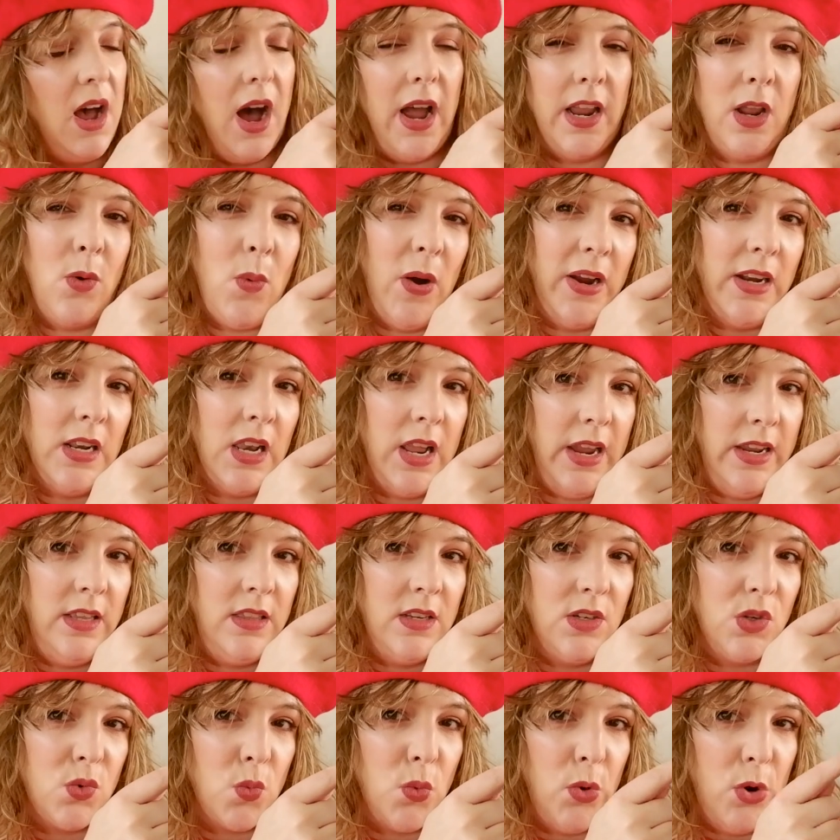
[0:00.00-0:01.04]
I quite like
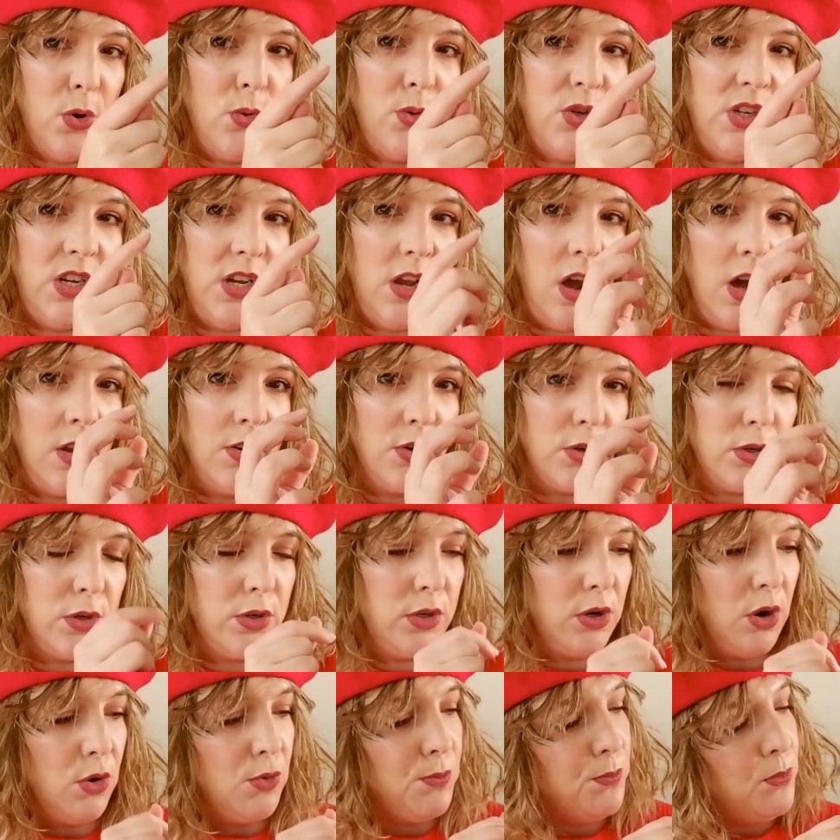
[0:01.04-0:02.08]
this rosy
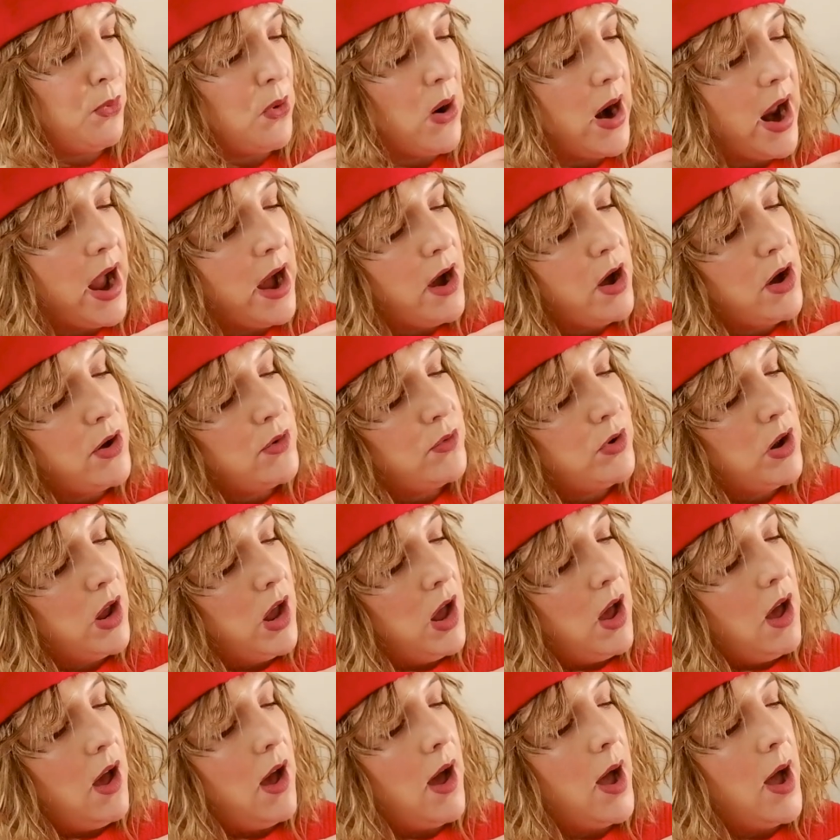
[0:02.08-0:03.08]
undertone brown.